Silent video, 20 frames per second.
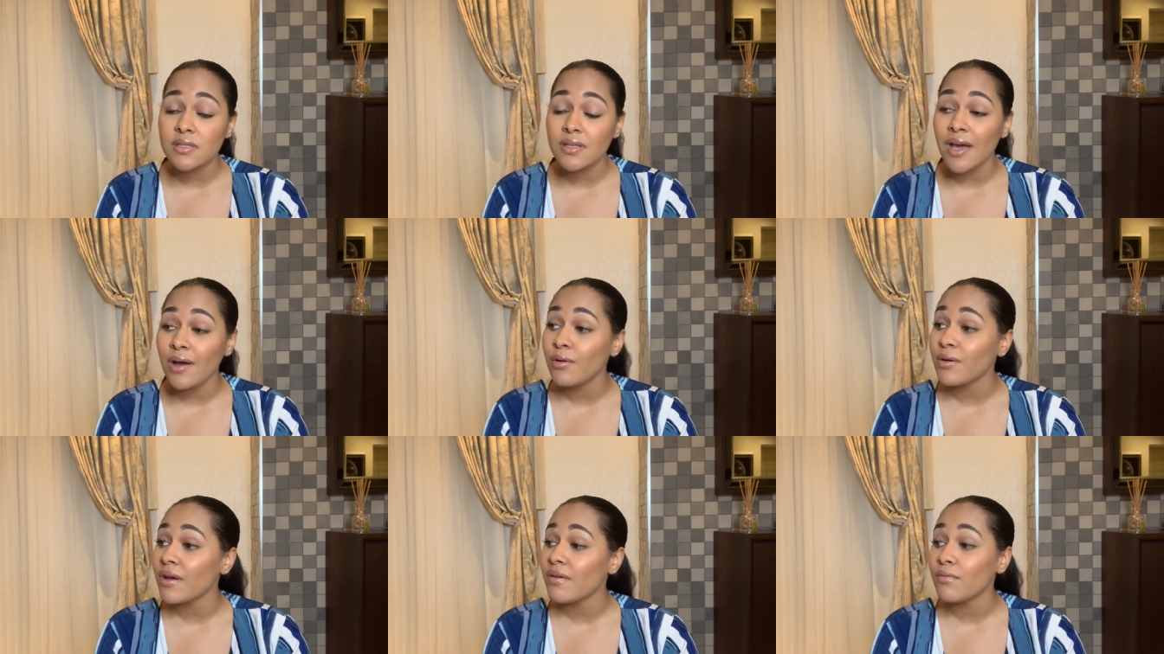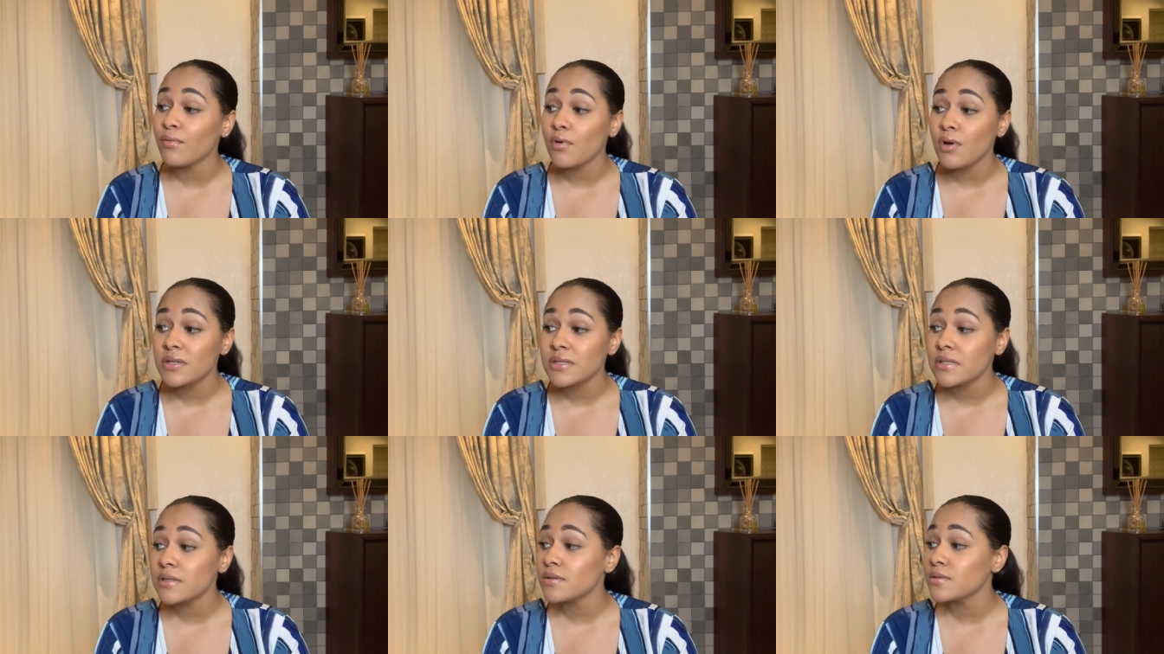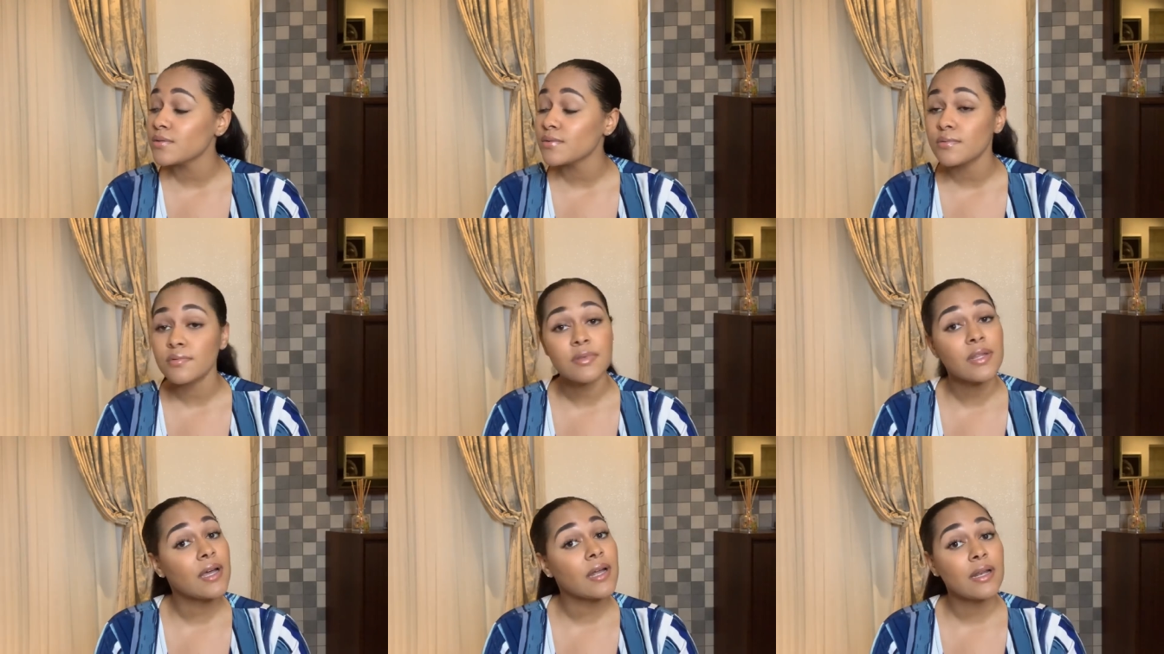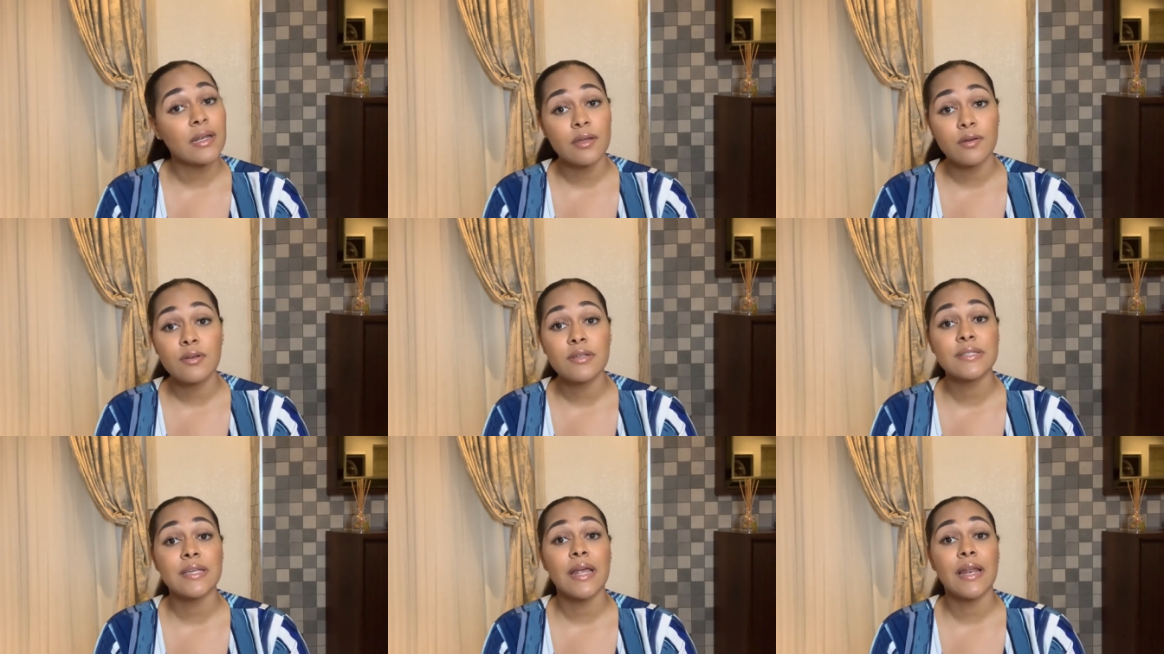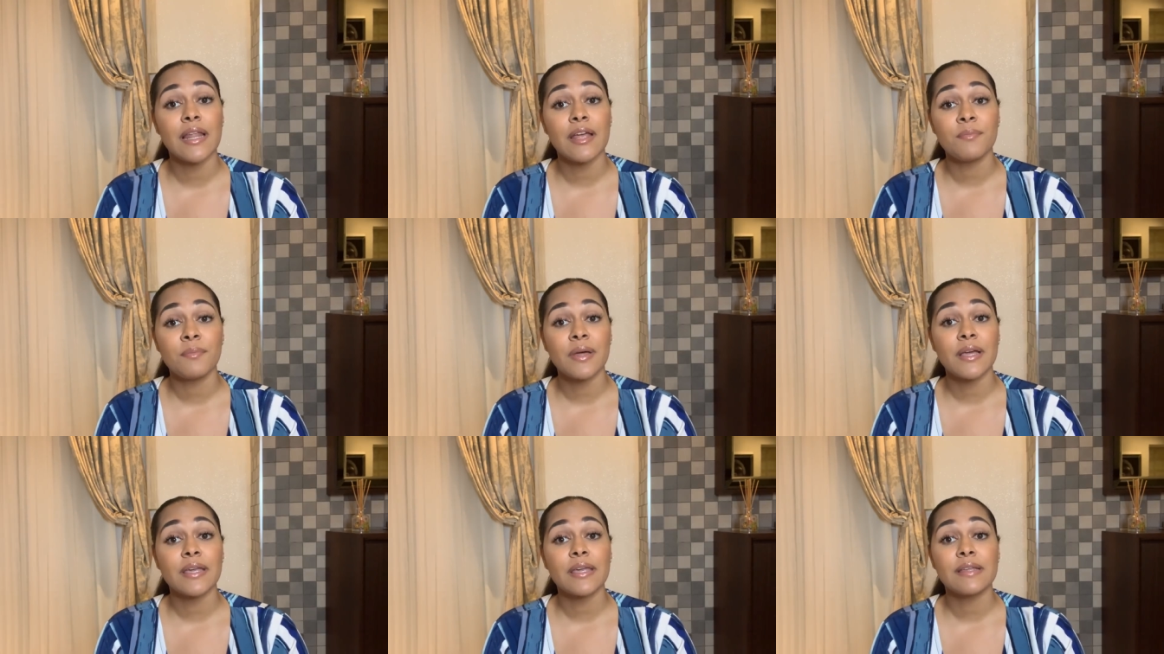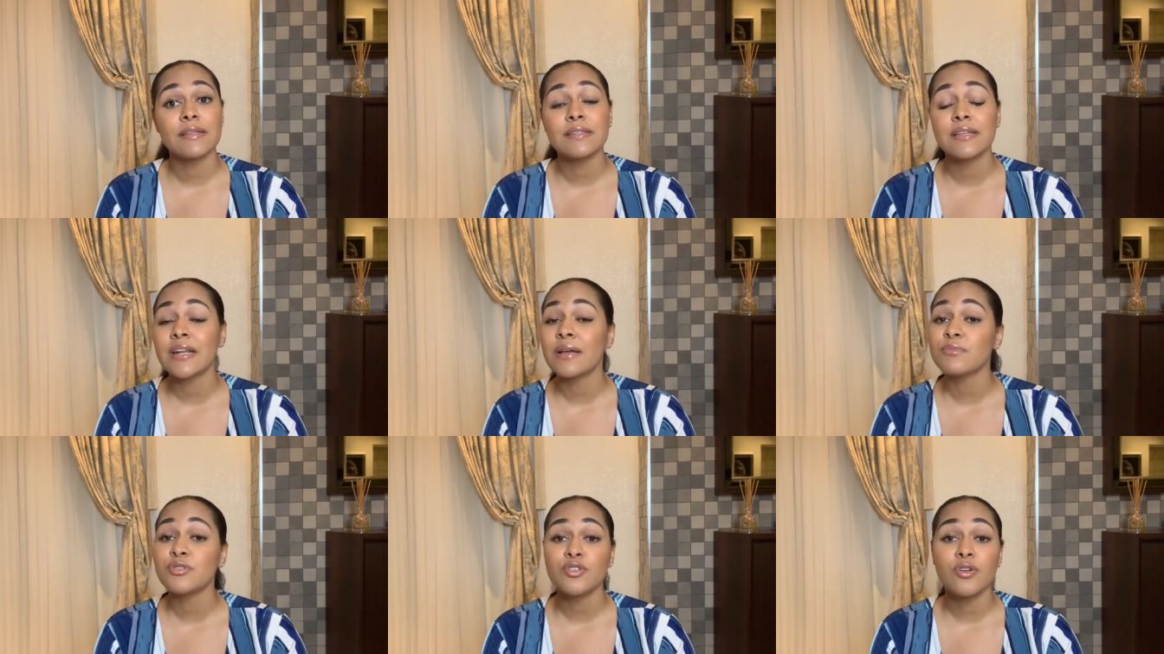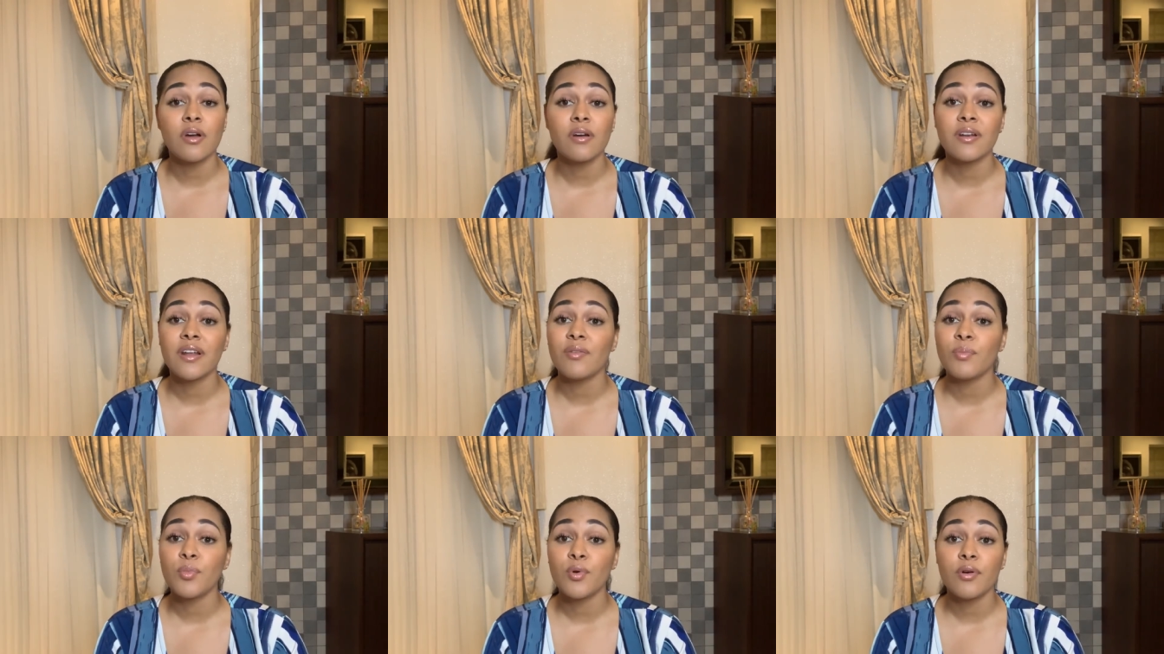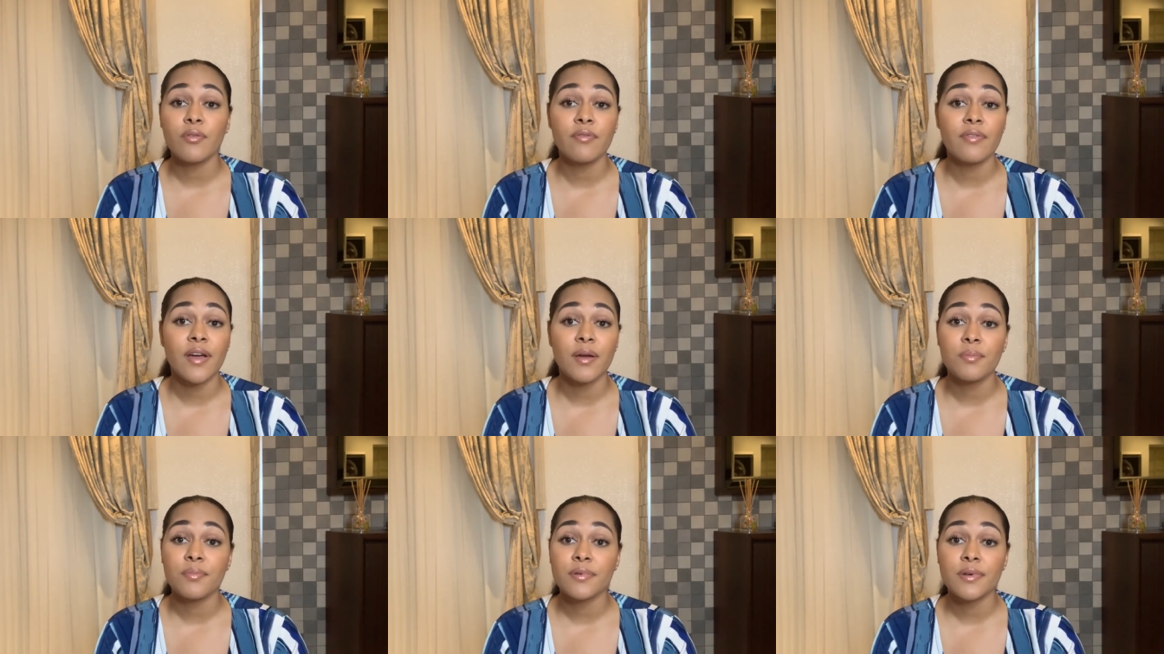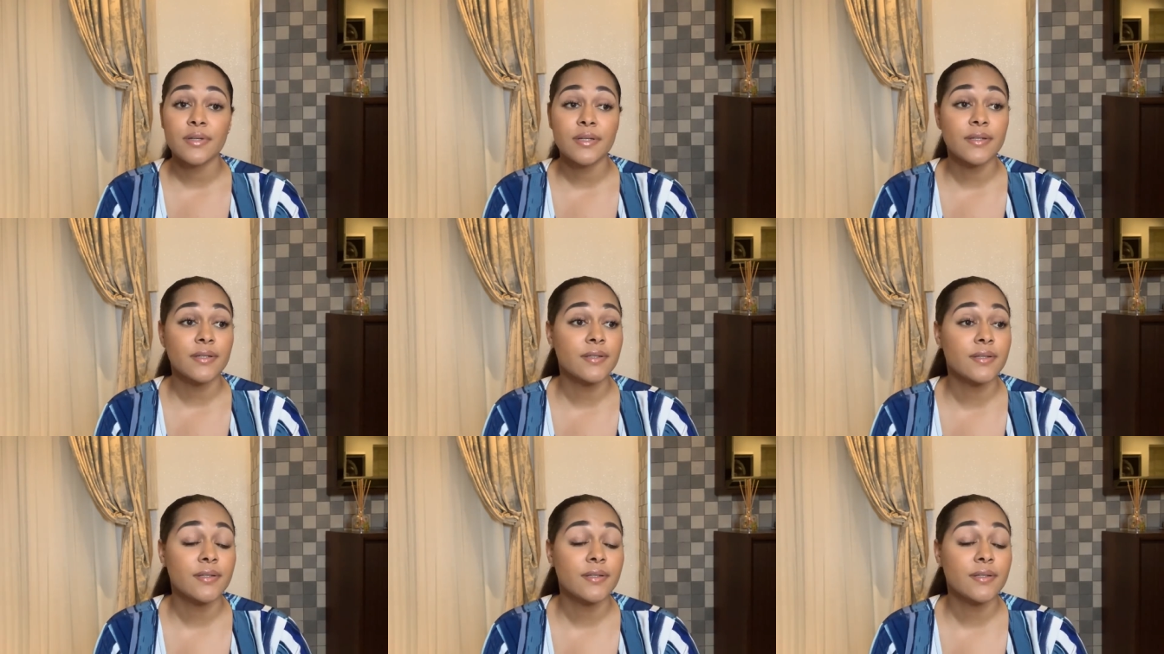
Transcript: I would have walked into that Lagos Island market and I'm sure I'd have bought fabric